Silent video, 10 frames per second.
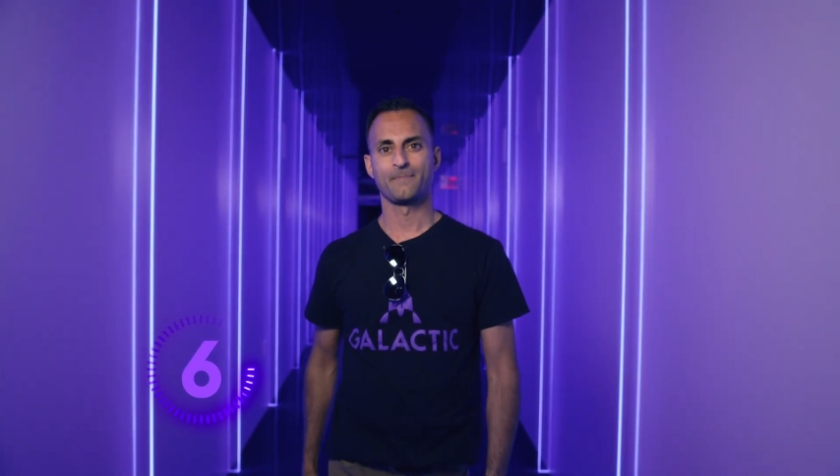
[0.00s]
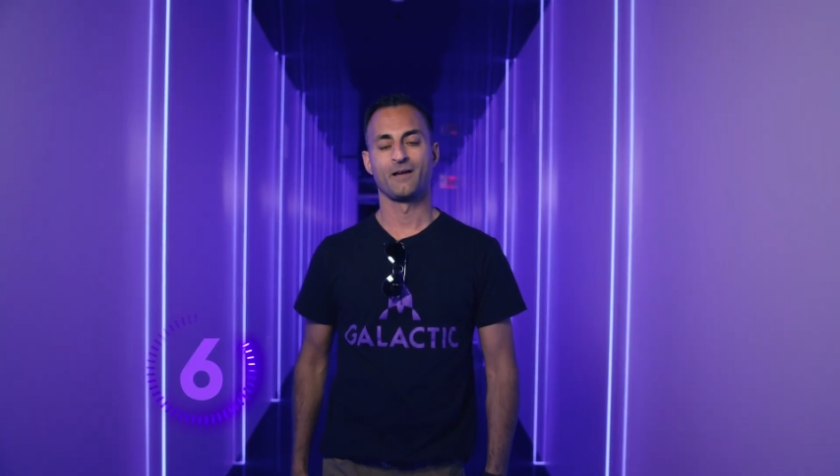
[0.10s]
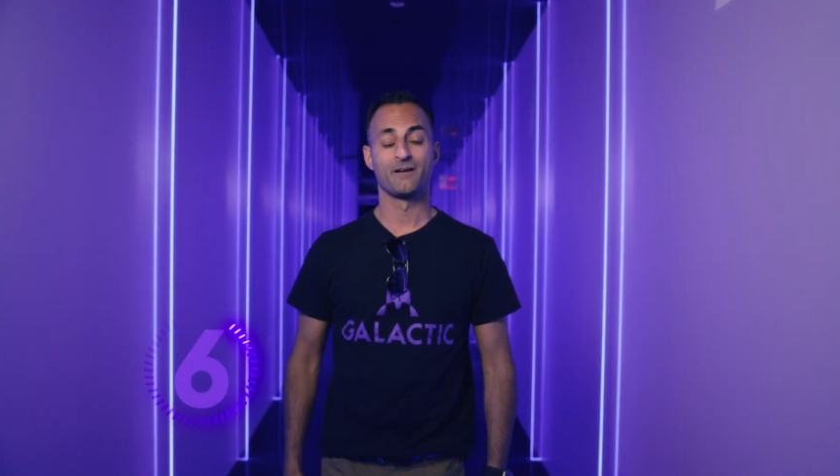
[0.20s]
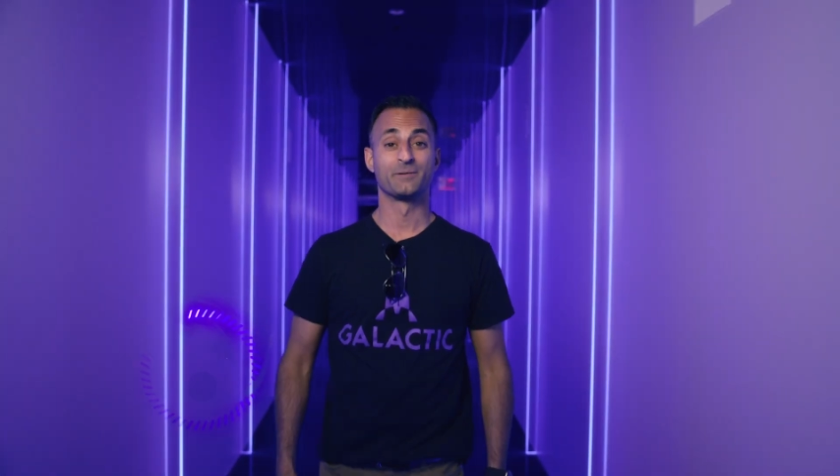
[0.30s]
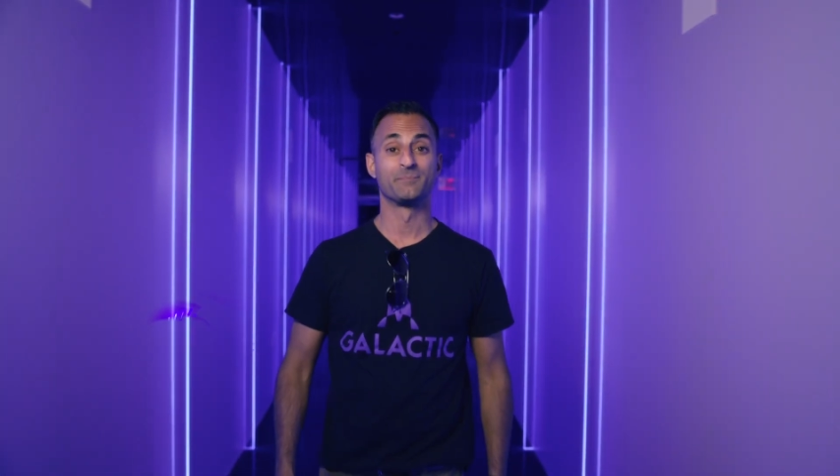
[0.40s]

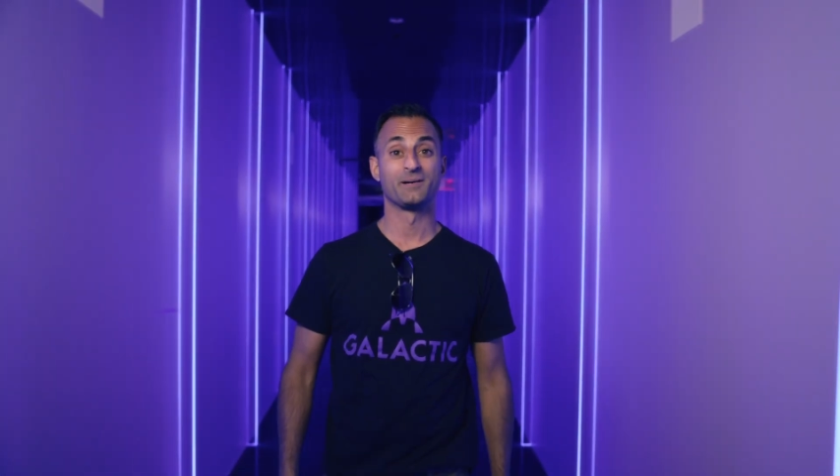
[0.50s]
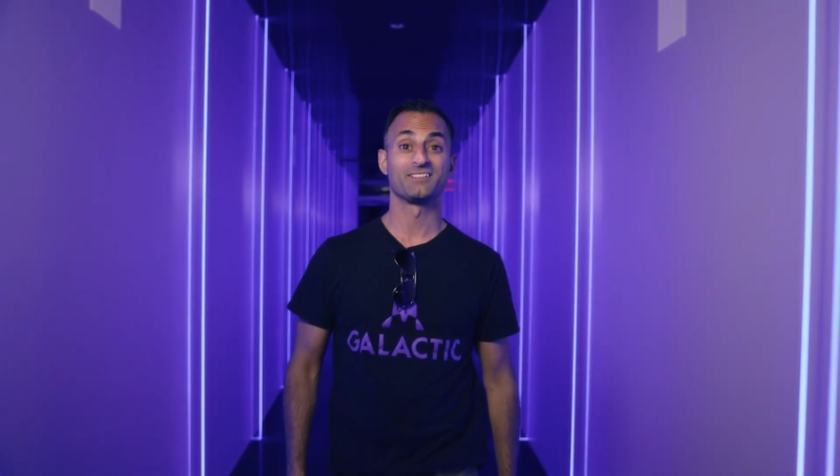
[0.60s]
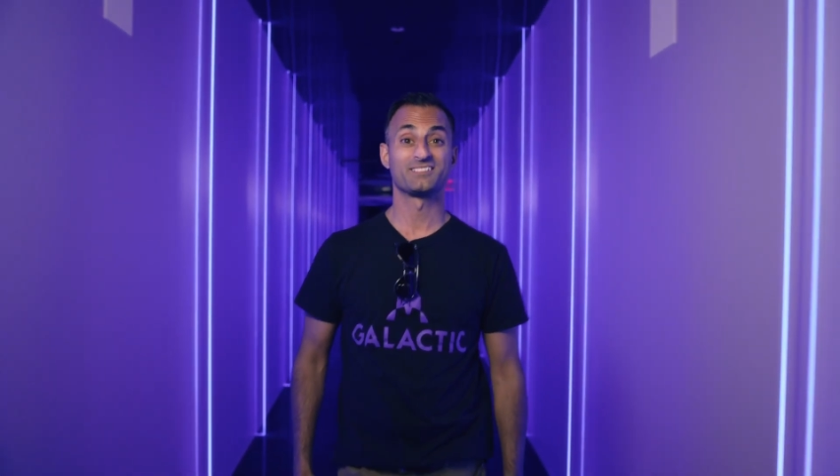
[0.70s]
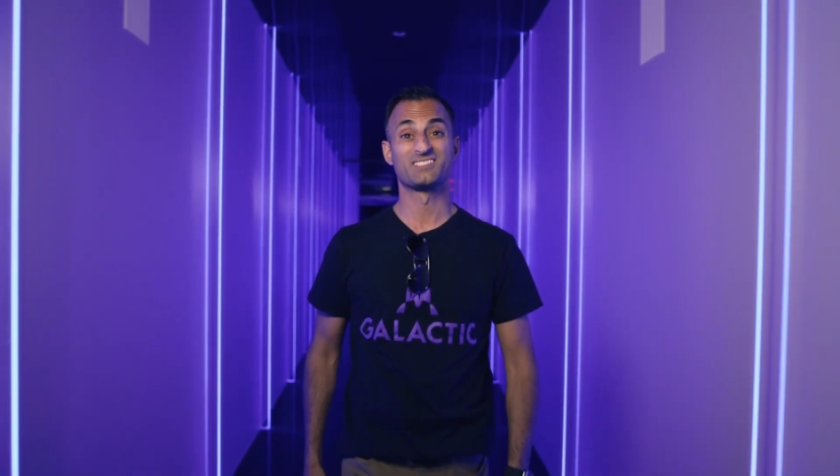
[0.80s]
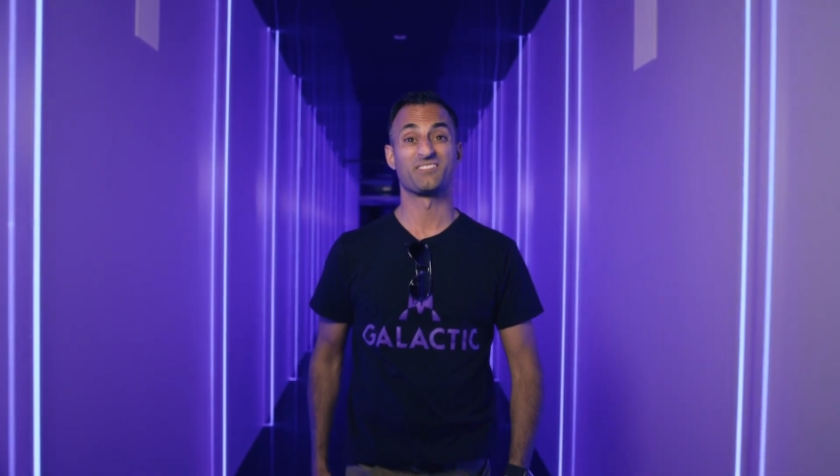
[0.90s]
I've been a
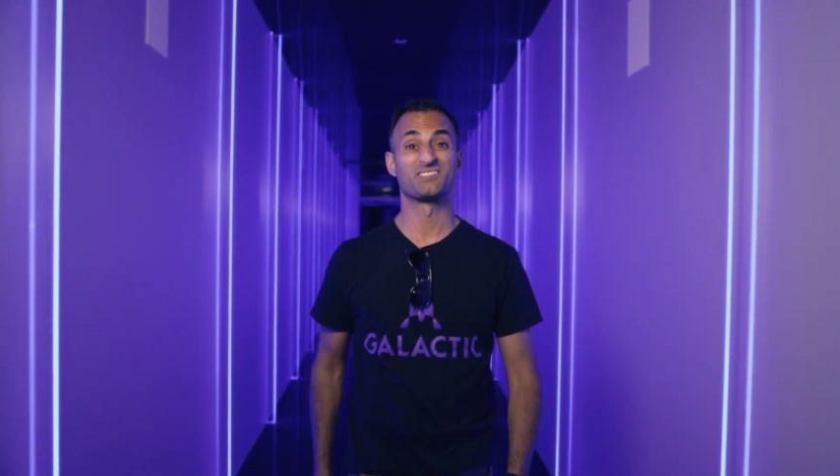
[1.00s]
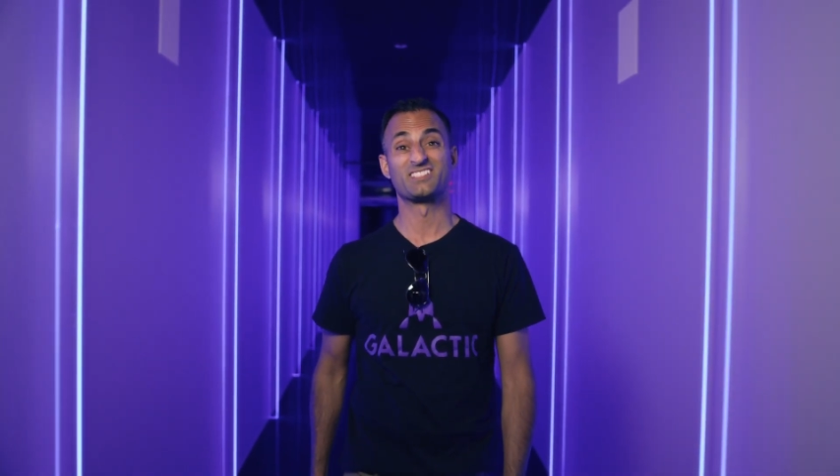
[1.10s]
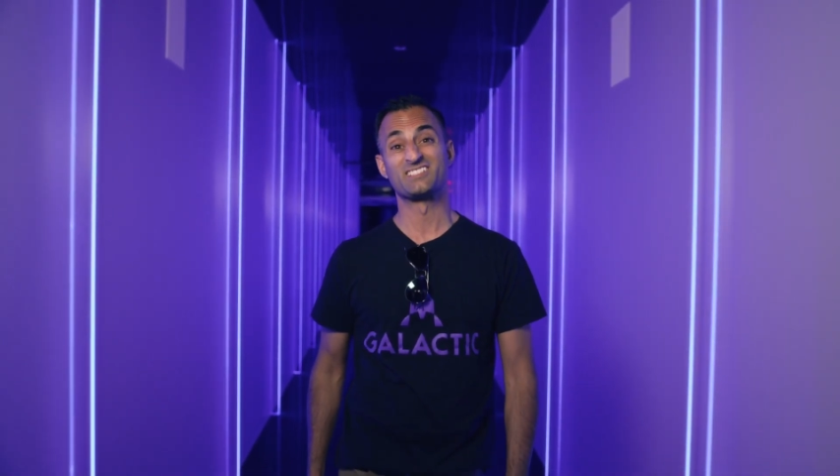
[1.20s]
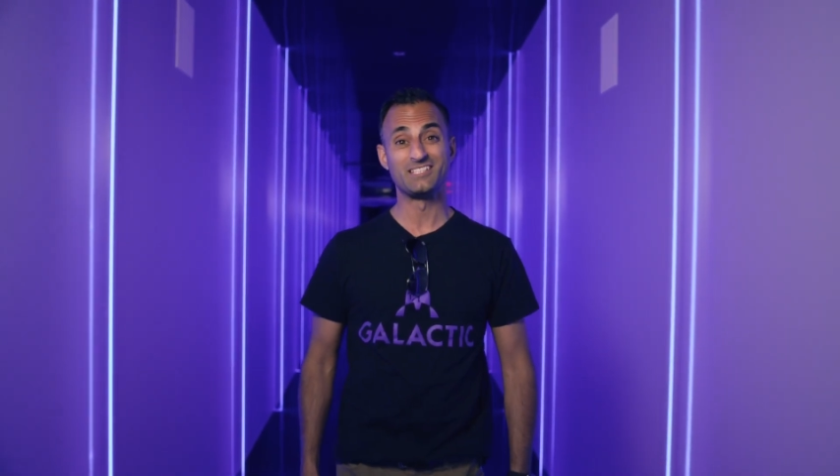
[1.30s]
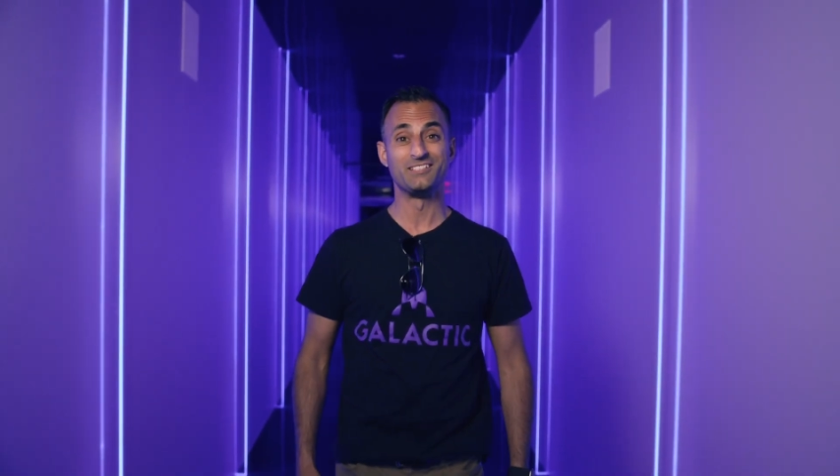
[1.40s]
pilot since I was
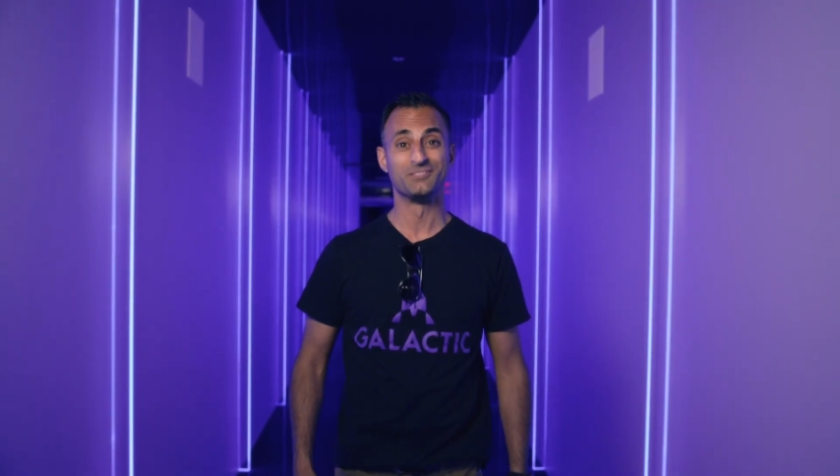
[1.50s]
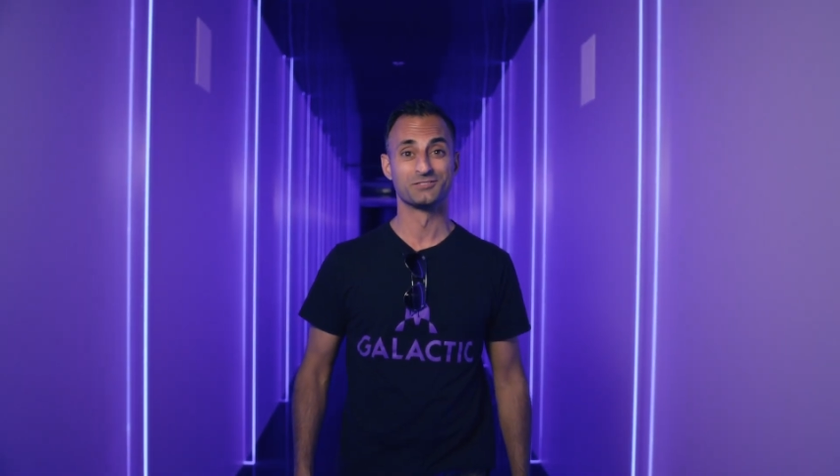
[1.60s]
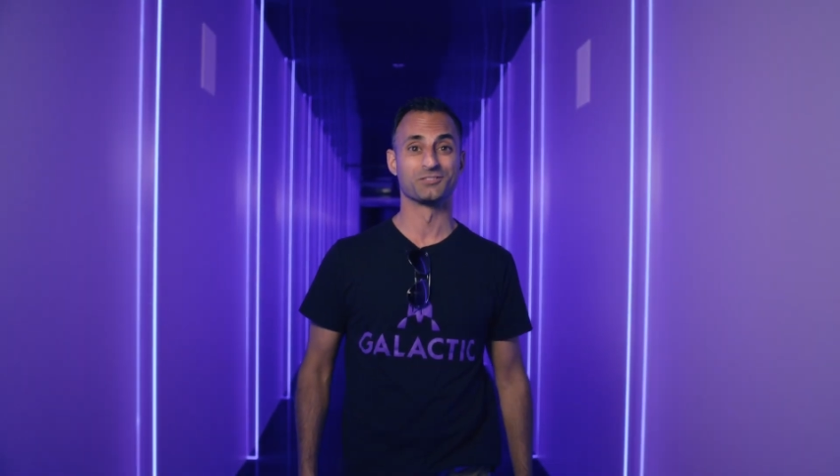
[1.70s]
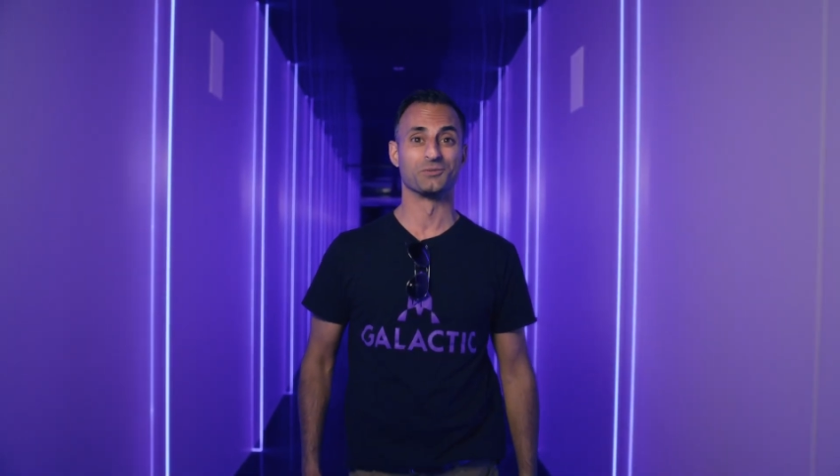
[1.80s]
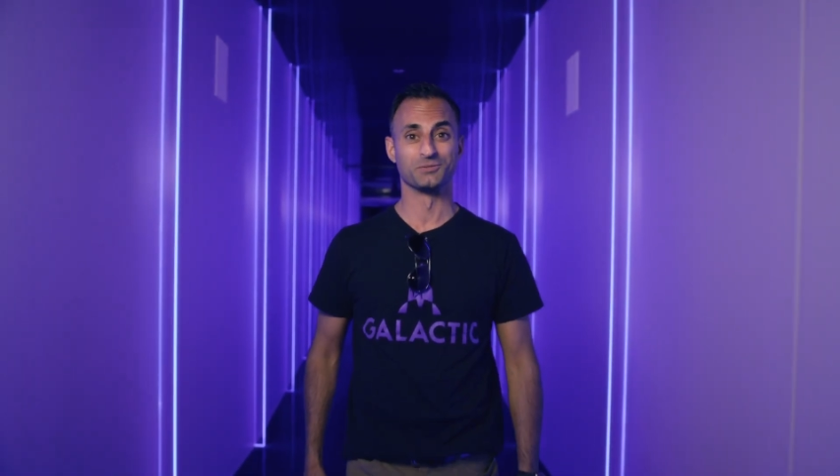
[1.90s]
16
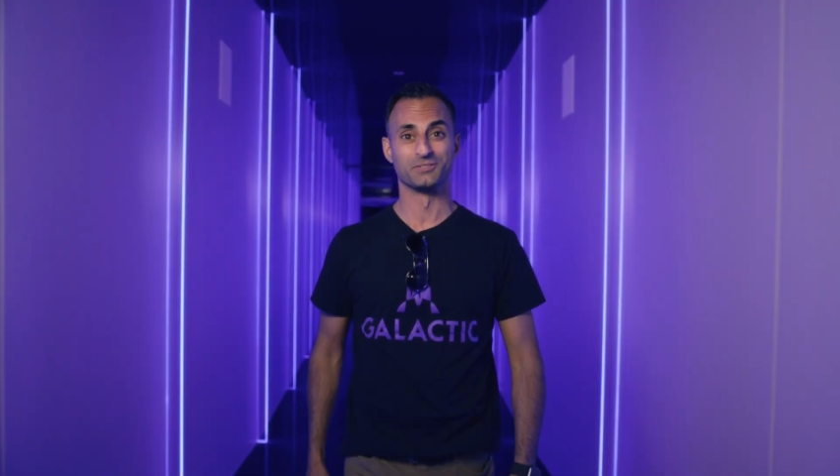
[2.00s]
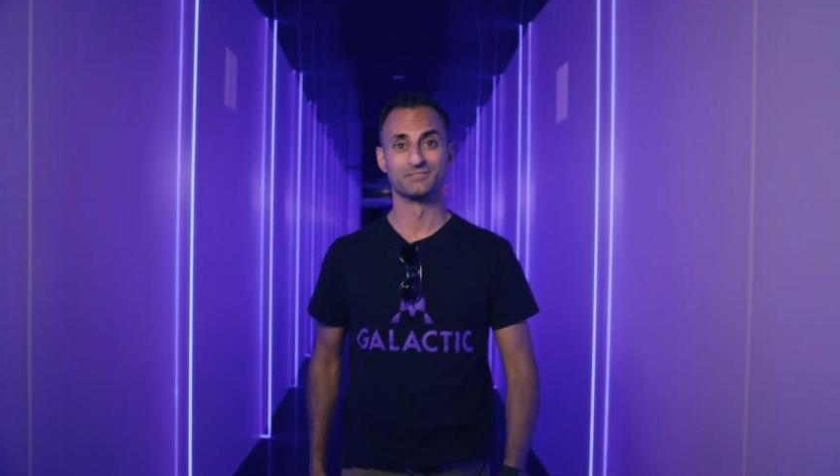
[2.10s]
years old.